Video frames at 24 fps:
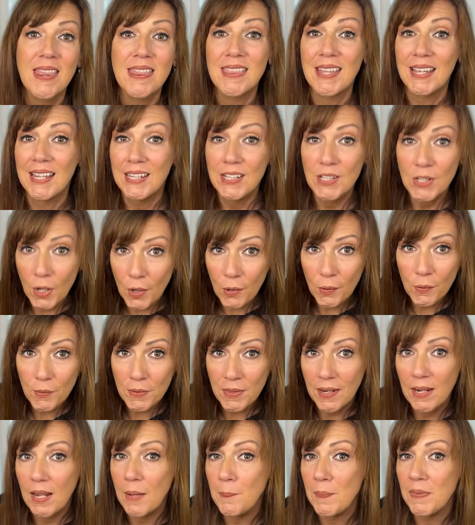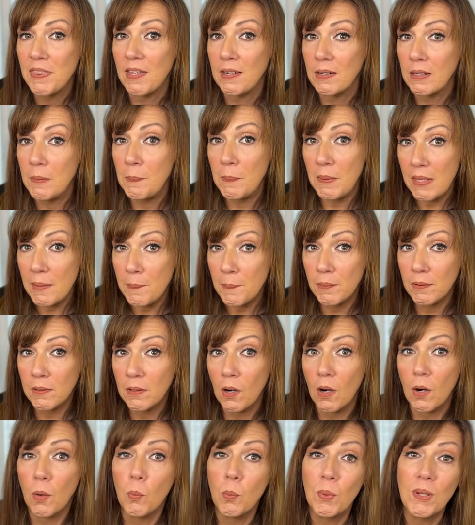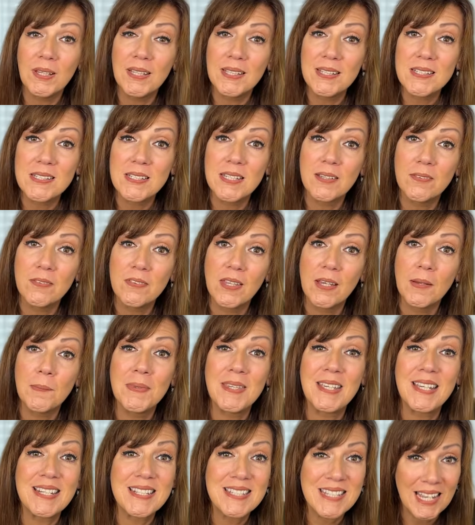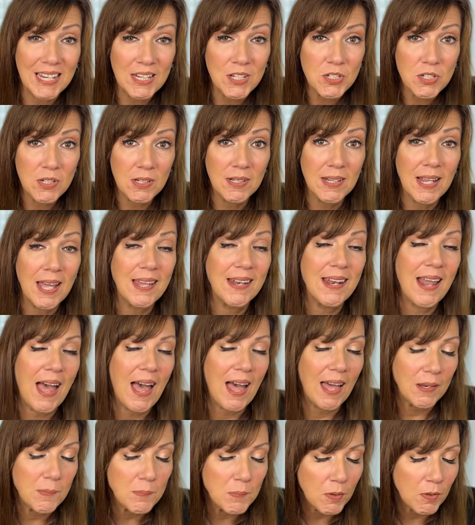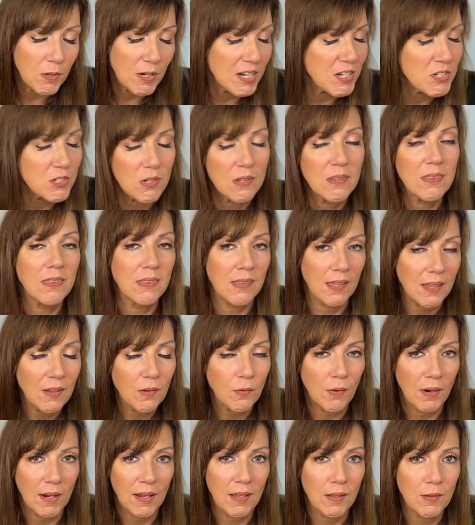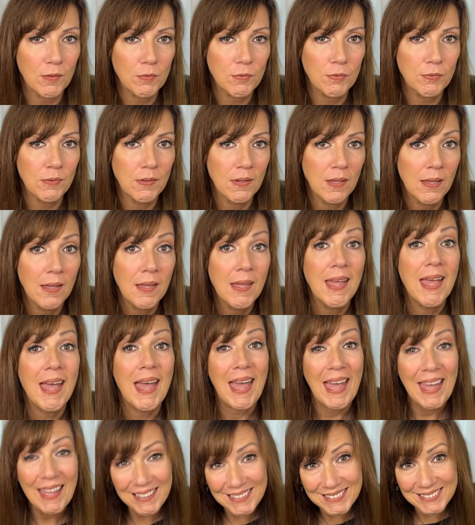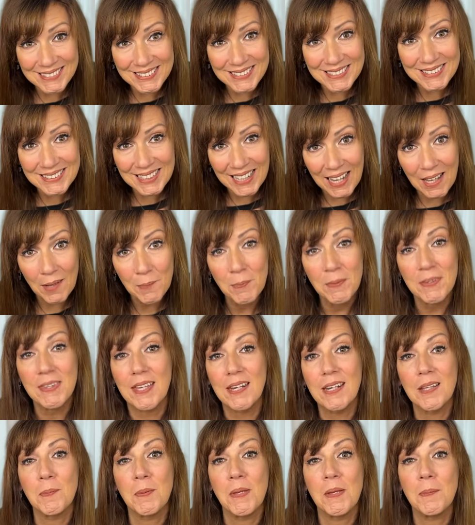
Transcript: They know that empathetic people are willing to give them the attention and admiration they crave. And empathetic